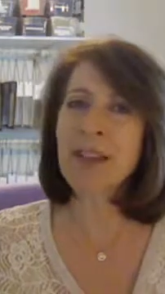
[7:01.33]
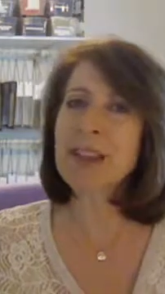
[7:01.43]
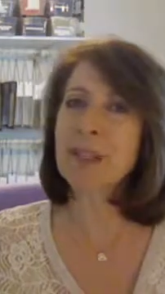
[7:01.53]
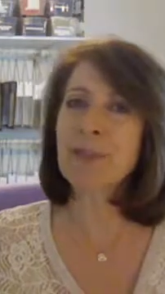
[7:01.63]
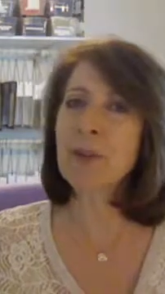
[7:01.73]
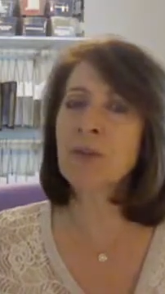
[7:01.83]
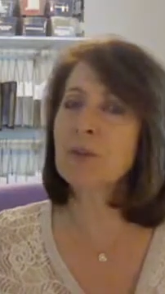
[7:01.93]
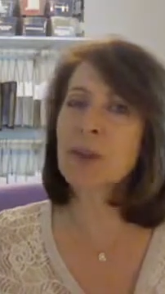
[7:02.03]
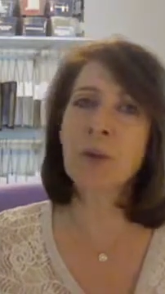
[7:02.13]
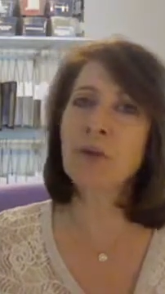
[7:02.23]
thing as if you
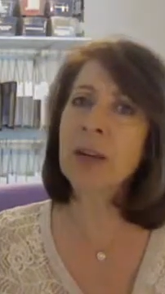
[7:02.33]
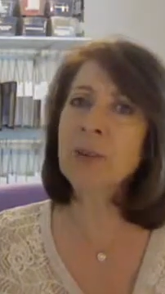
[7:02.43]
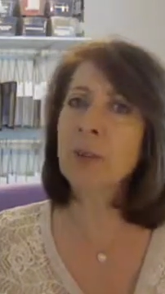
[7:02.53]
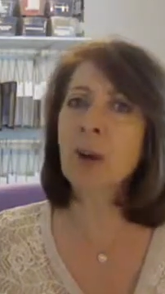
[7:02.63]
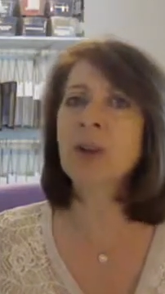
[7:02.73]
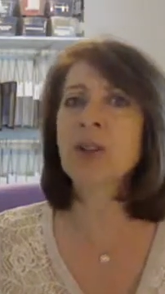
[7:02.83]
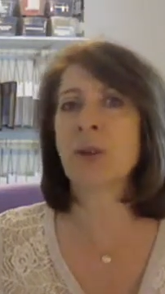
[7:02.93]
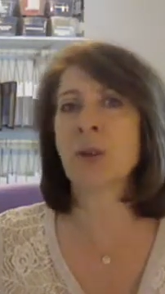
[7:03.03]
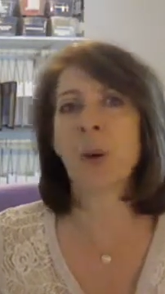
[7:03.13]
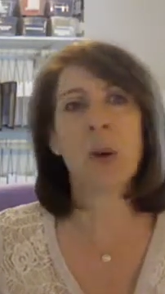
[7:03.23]
framed a
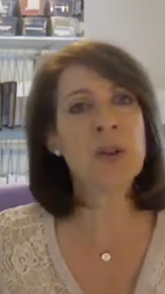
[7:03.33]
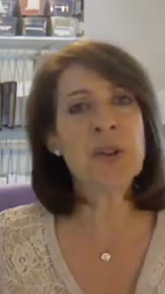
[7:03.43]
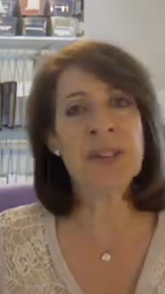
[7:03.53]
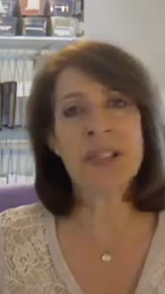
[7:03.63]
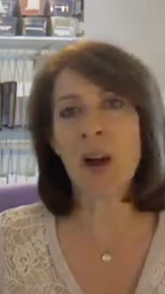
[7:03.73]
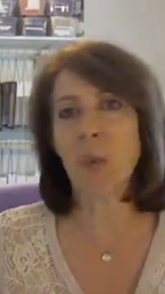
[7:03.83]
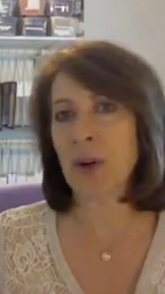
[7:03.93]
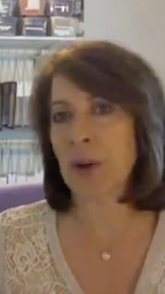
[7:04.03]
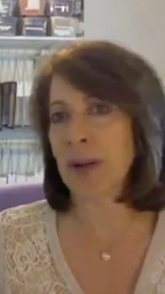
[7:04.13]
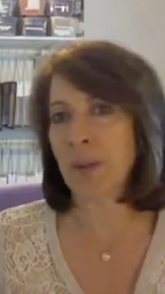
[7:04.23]
poster. The poster is not where
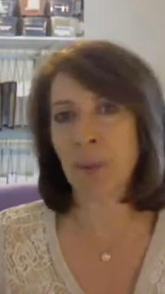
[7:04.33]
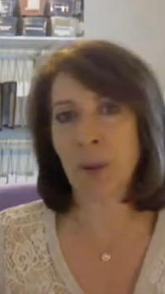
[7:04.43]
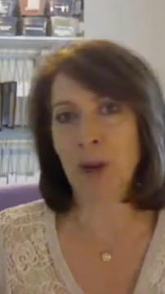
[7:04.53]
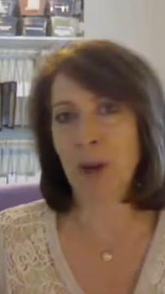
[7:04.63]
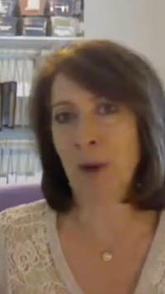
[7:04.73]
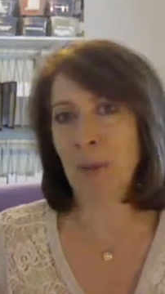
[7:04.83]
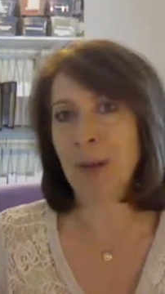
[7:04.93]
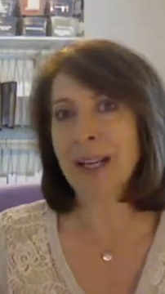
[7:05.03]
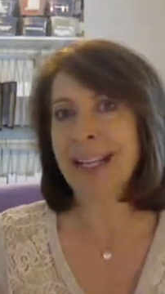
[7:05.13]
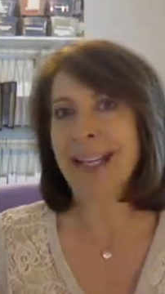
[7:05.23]
you're going to be putting all the
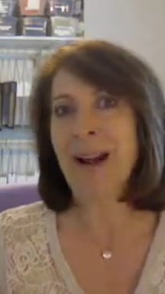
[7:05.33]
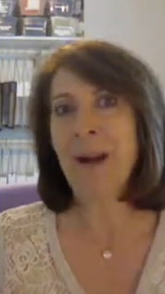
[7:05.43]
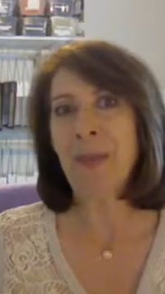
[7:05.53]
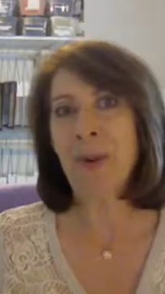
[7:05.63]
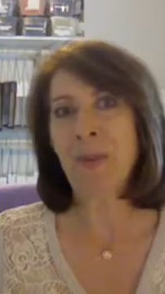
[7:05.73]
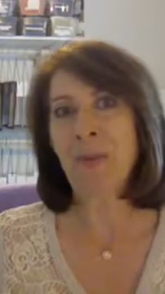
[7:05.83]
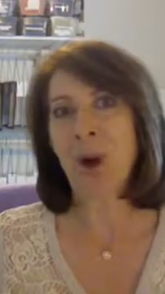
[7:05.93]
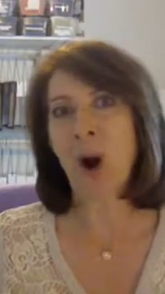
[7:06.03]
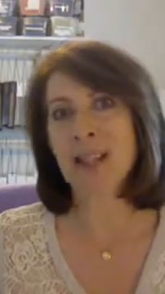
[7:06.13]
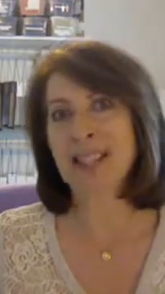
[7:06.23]
money. The
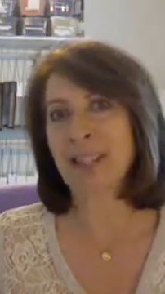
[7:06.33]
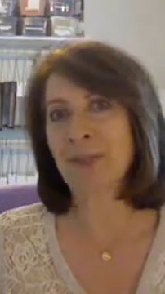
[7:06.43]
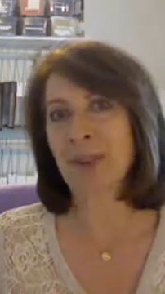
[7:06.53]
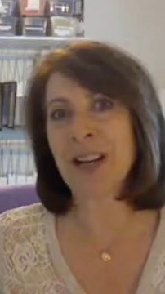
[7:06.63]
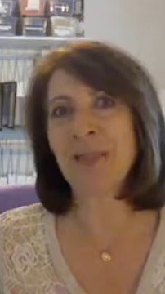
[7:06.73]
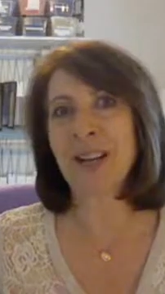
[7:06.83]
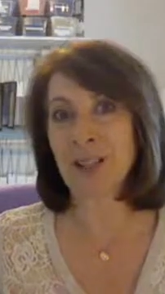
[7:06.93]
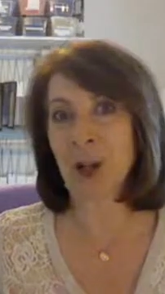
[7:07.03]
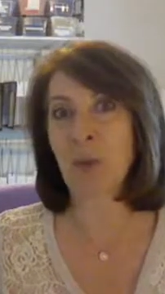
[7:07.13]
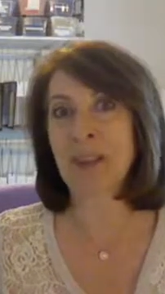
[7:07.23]
cost in framing
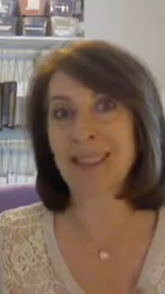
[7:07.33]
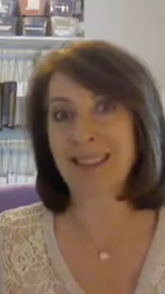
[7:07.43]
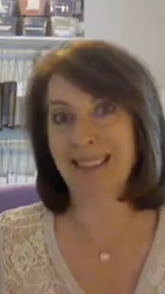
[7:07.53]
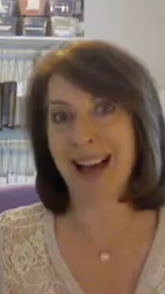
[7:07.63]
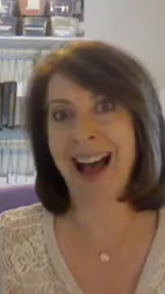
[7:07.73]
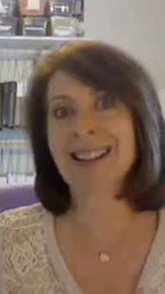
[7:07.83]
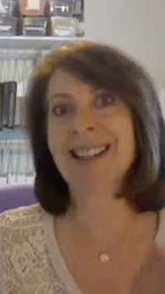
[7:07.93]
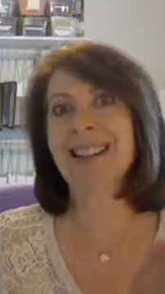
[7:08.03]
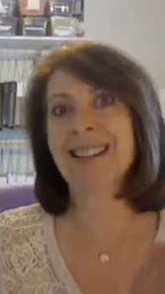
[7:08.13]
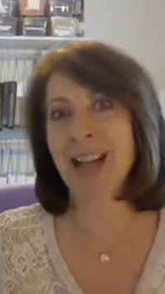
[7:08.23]
is always the
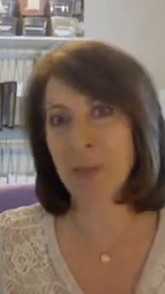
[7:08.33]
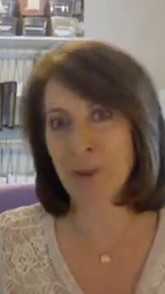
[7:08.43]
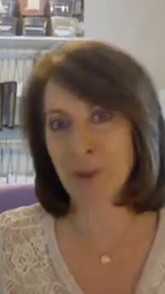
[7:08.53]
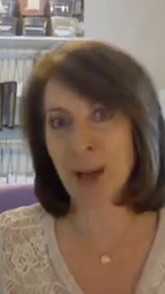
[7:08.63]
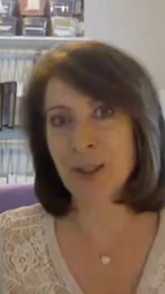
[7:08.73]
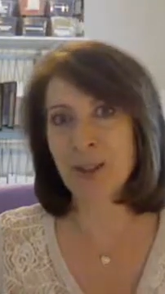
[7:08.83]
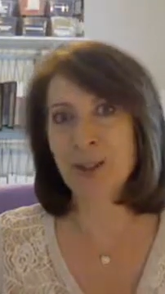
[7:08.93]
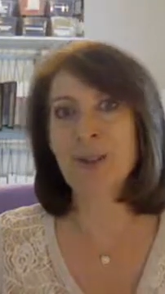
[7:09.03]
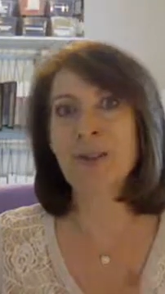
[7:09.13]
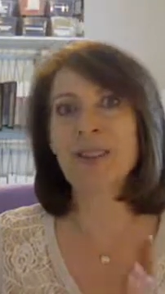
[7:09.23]
glass, the type of glass you
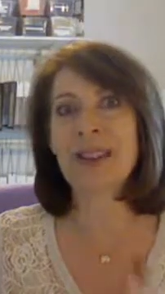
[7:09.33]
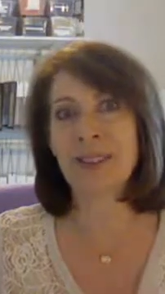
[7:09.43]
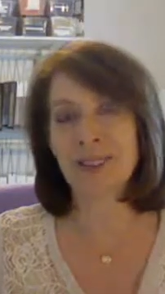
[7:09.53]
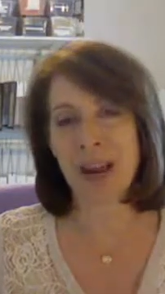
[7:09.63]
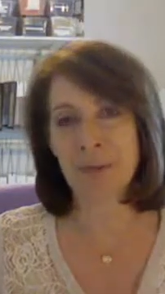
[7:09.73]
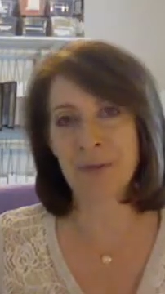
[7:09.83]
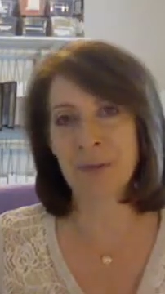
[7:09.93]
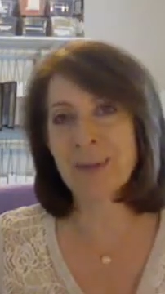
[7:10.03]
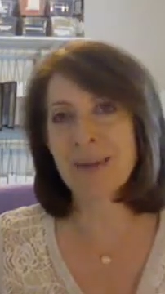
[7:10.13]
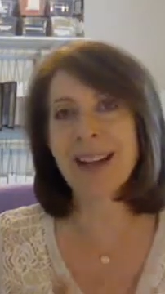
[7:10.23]
use, and the type of
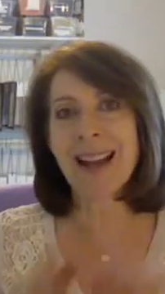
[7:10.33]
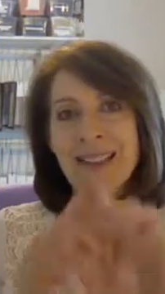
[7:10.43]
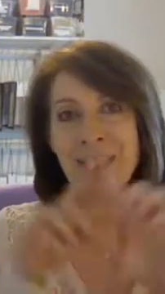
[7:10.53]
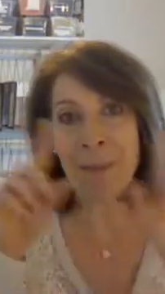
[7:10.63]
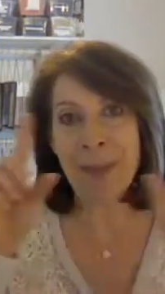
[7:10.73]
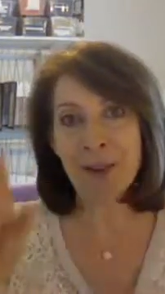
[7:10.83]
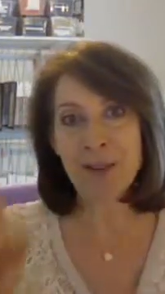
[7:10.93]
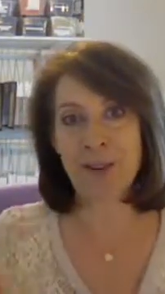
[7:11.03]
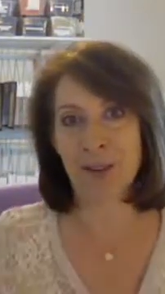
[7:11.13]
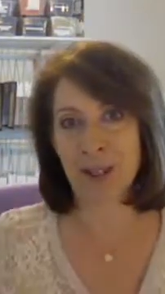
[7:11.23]
framing, and the amount
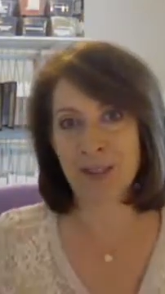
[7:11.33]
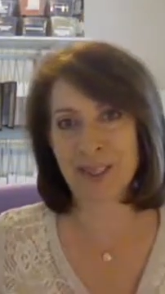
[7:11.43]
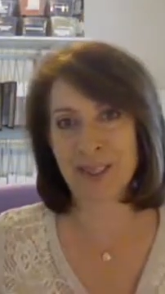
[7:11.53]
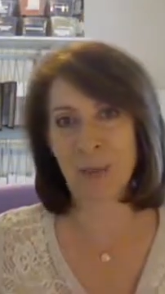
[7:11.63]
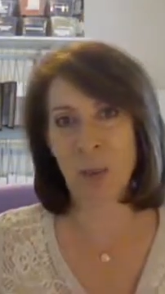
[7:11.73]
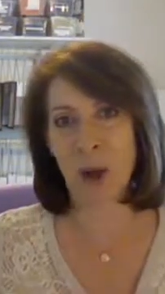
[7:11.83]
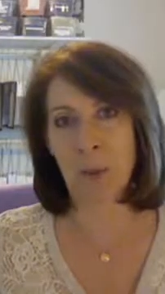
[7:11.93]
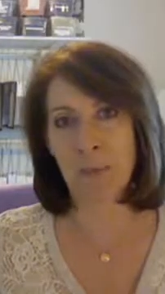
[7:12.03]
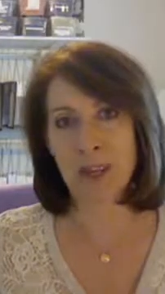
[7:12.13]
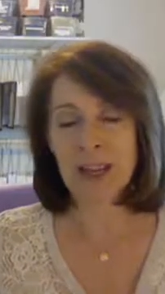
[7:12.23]
of all of it as well.
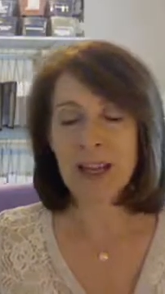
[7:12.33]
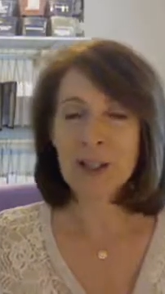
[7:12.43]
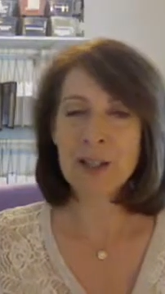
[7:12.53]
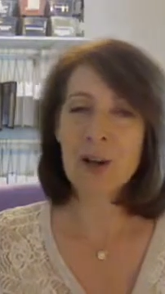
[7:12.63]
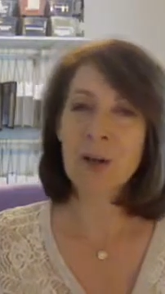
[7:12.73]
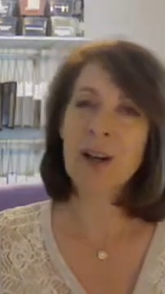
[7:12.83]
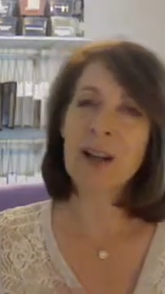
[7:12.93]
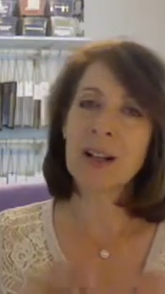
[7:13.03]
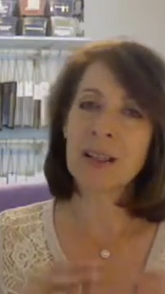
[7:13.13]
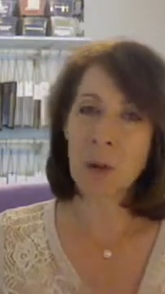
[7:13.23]
So
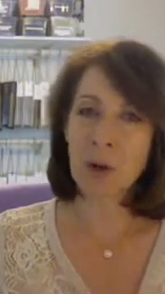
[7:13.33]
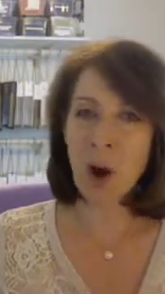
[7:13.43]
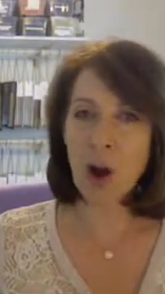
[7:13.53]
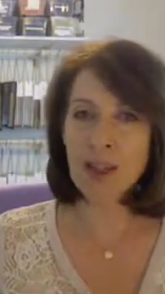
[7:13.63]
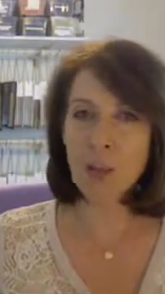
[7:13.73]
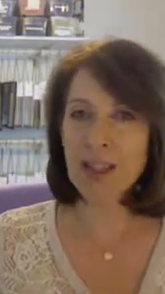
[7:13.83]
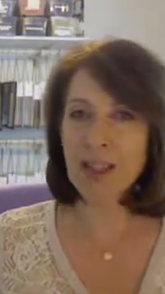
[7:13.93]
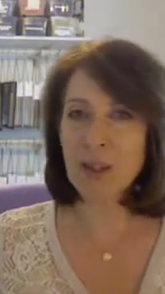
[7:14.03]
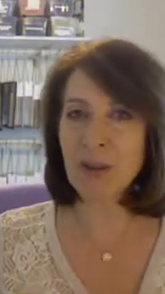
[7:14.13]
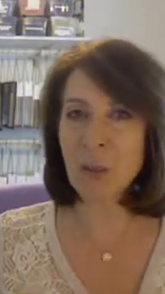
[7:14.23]
lower cost ways
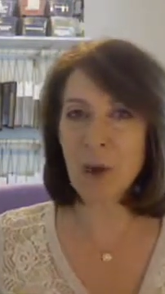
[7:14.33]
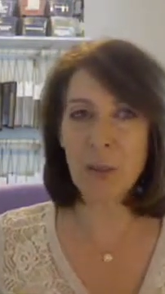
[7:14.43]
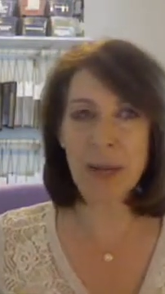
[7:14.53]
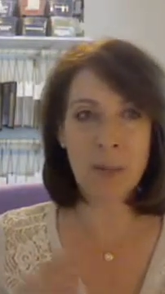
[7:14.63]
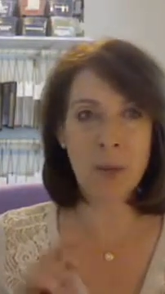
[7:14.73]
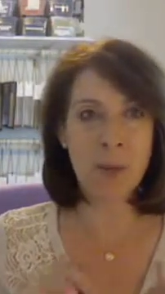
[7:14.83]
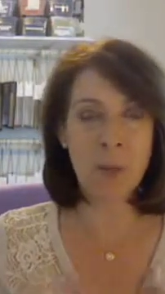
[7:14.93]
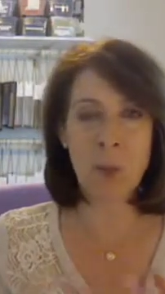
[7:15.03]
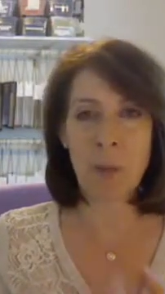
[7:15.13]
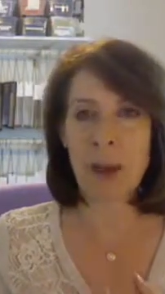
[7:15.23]
to use wallpaper
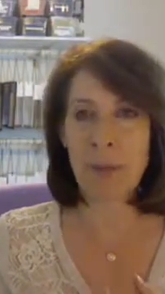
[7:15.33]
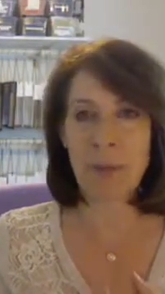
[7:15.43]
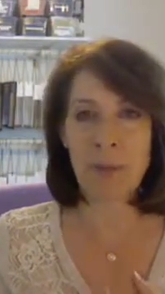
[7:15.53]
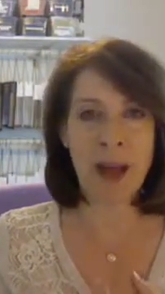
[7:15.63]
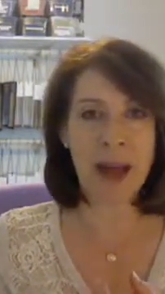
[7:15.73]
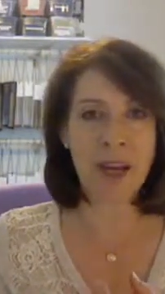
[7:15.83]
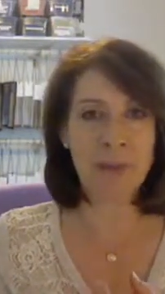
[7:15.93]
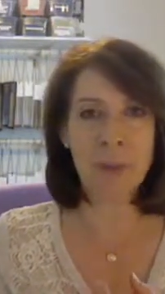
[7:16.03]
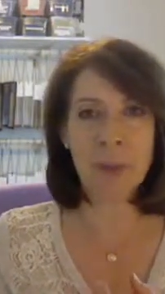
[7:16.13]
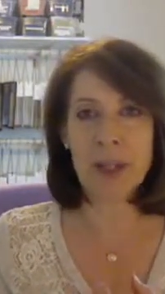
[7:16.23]
the back of
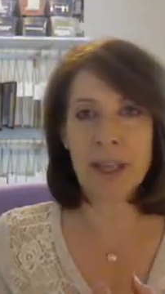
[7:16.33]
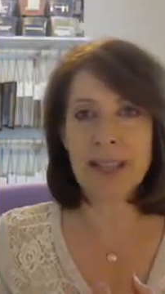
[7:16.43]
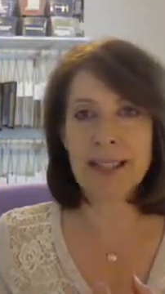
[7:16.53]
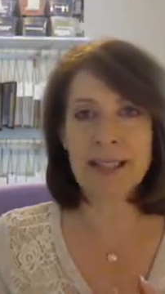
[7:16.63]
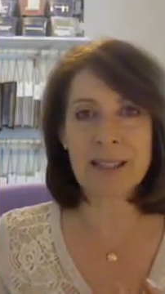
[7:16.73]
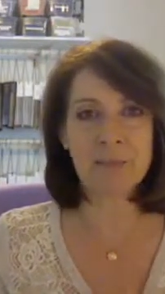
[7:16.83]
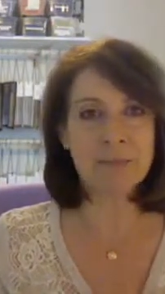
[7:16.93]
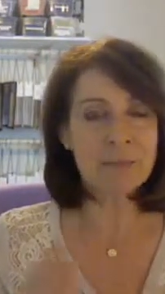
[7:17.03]
a bookcase,